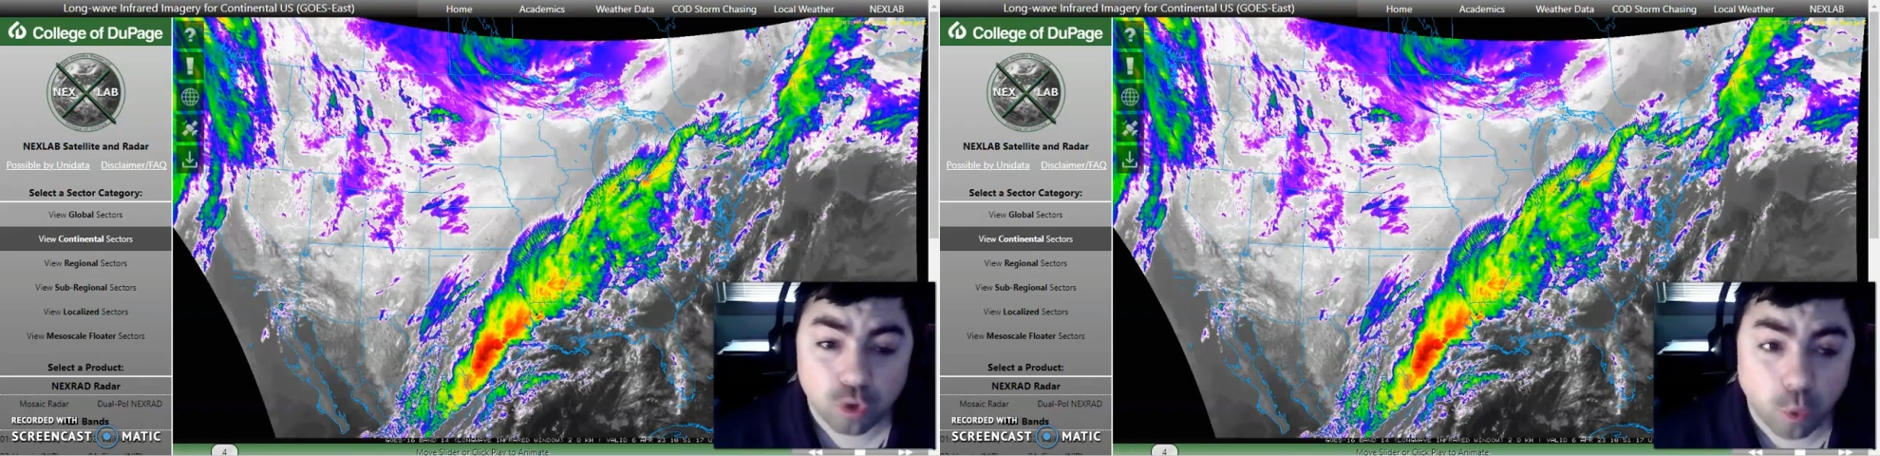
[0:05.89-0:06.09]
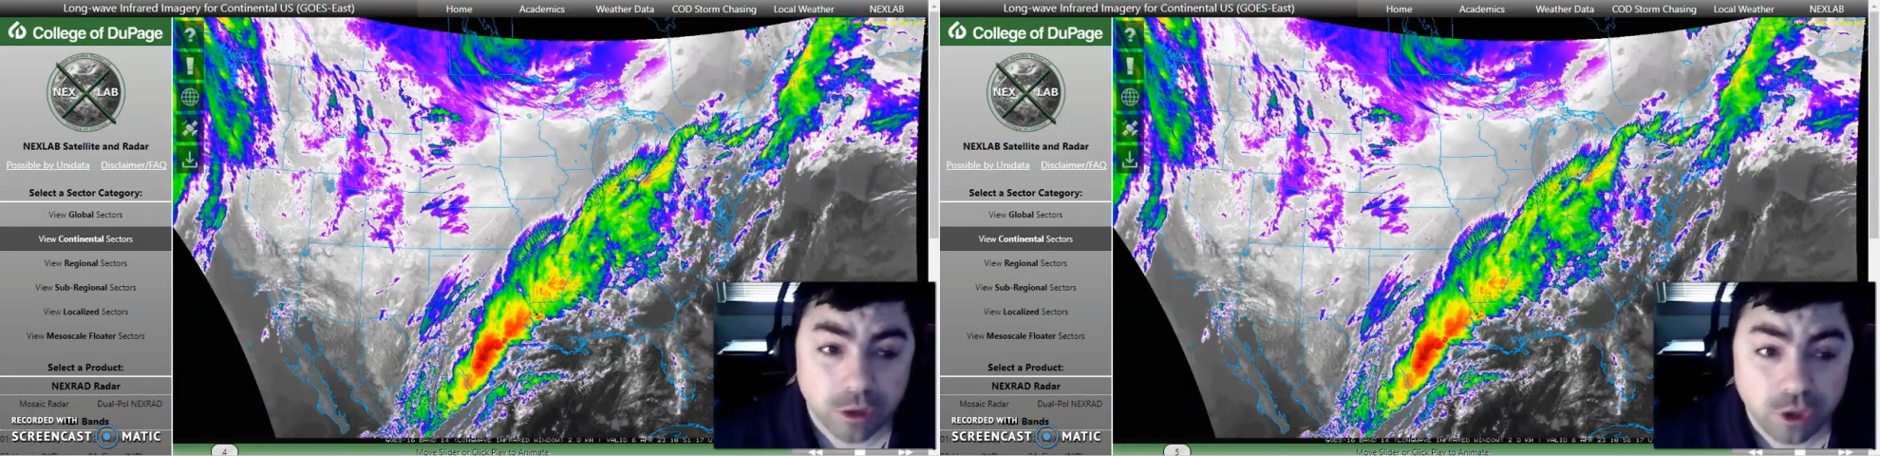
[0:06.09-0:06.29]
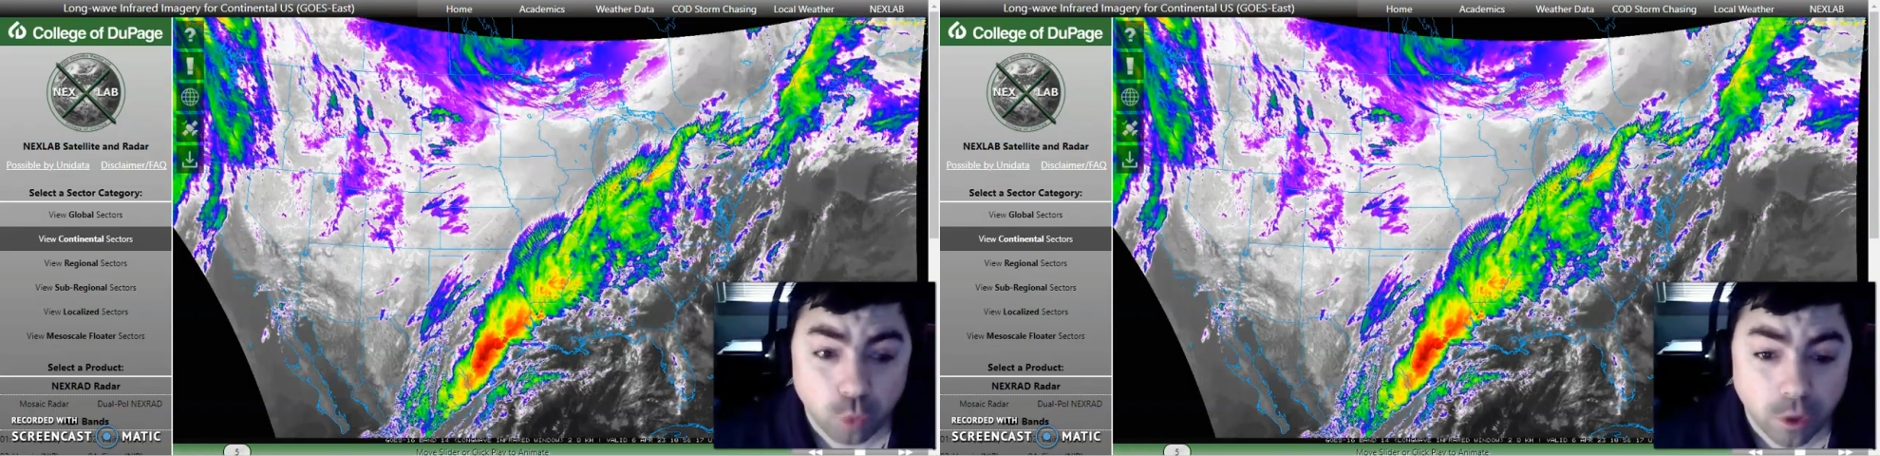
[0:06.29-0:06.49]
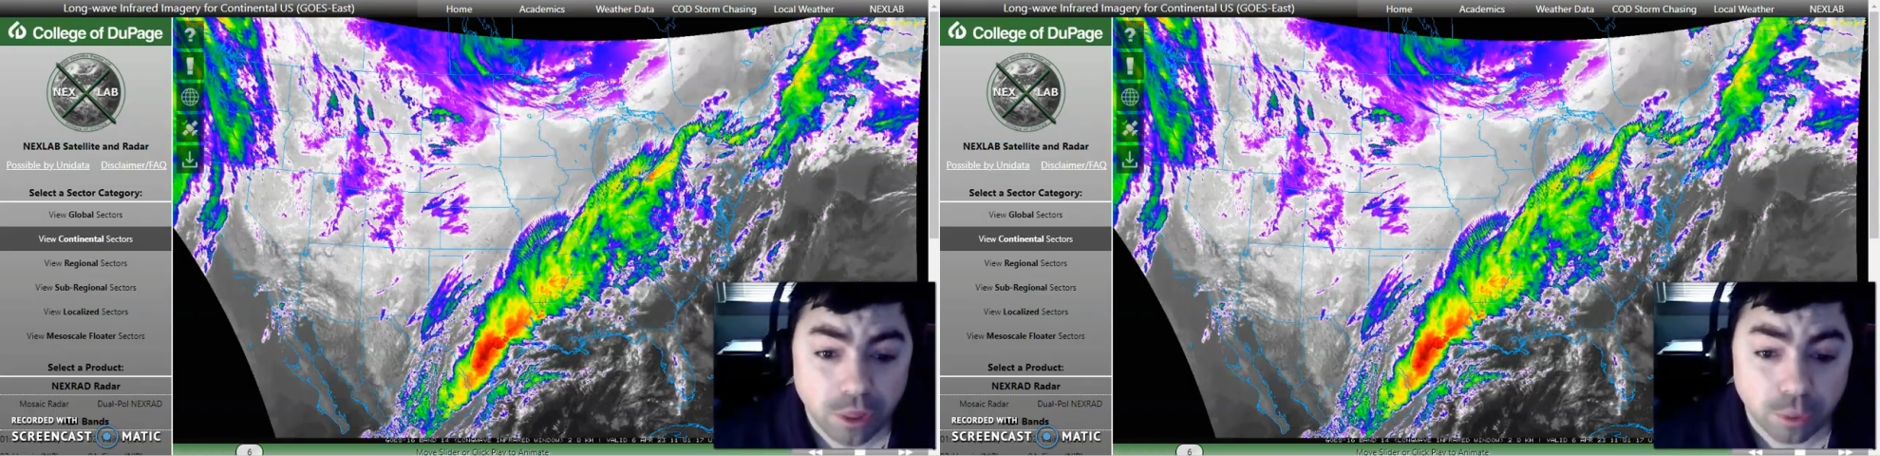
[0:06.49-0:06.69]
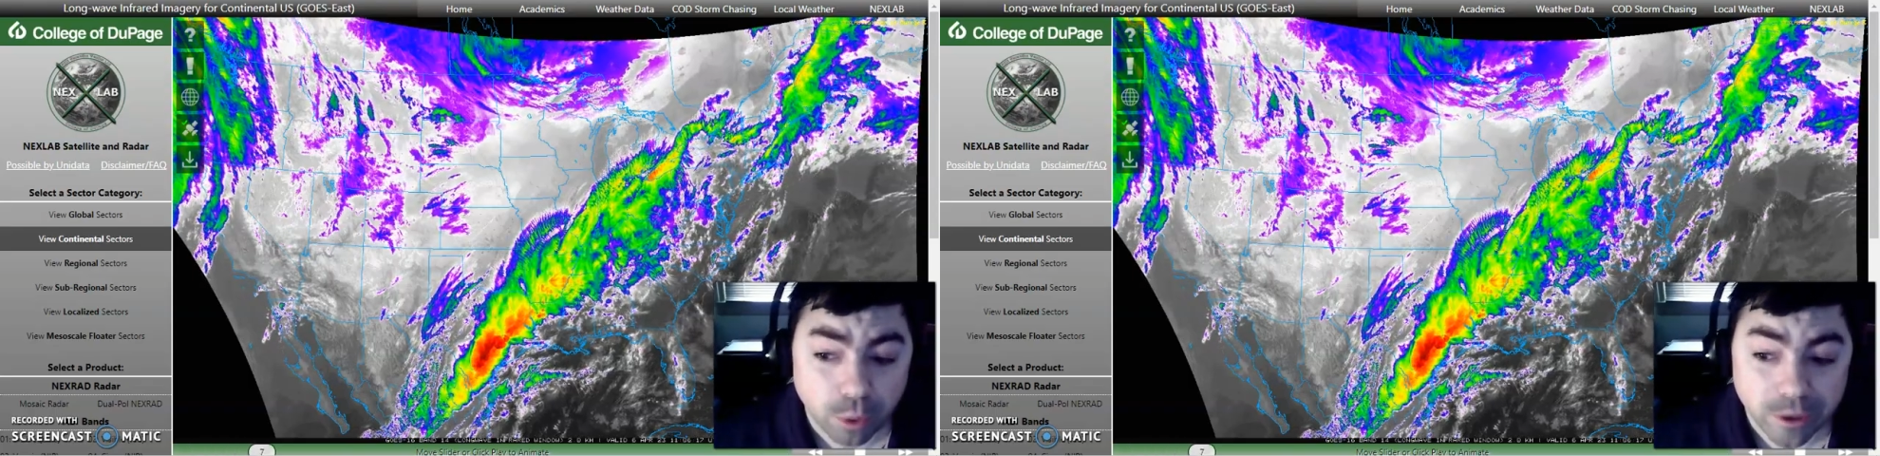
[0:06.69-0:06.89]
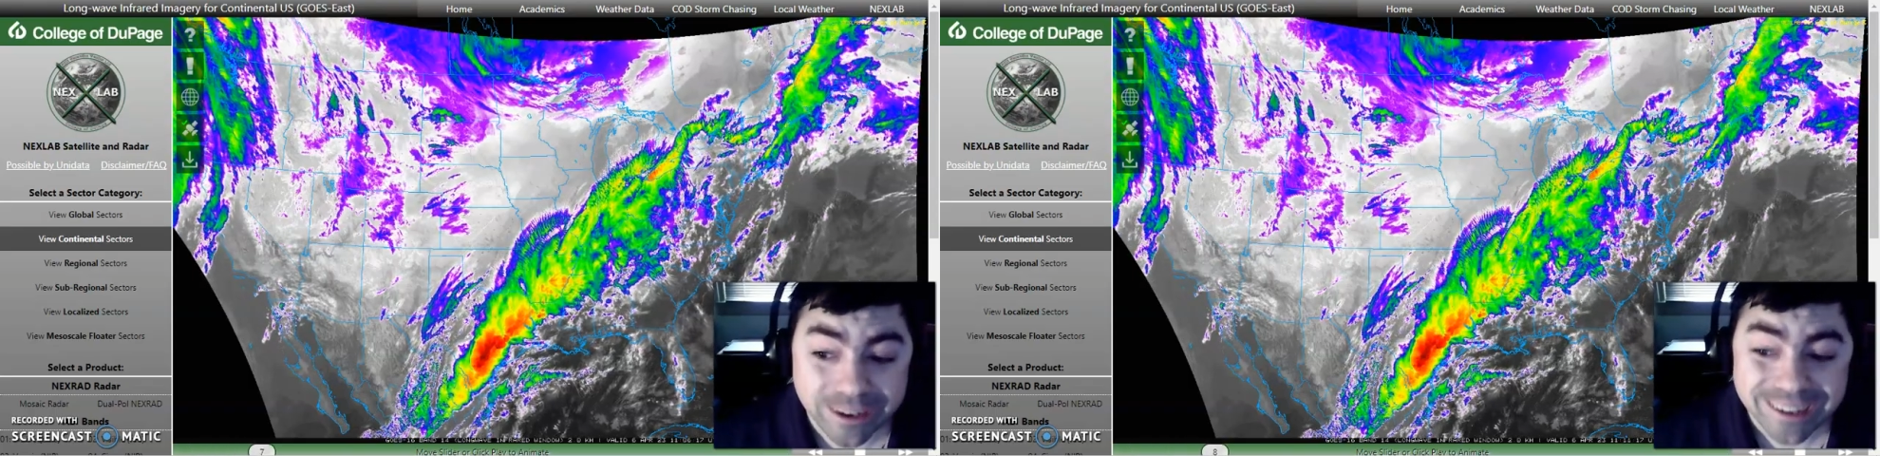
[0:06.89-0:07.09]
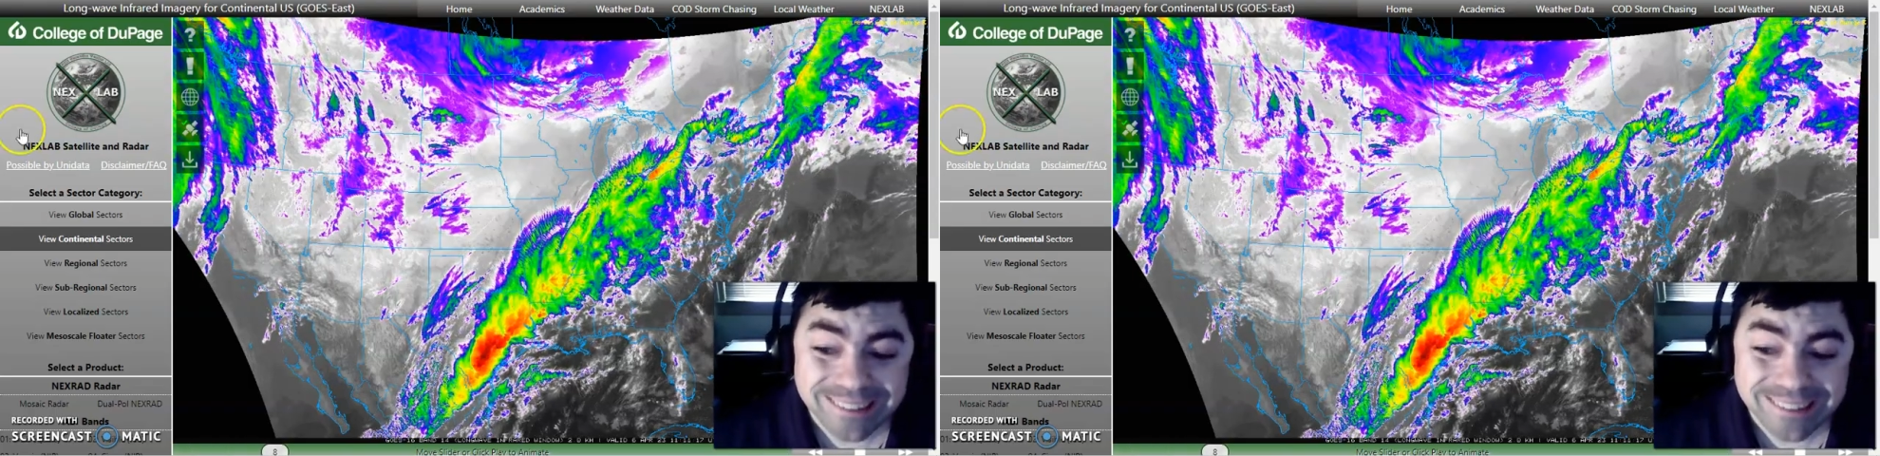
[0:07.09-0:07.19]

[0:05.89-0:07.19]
2023.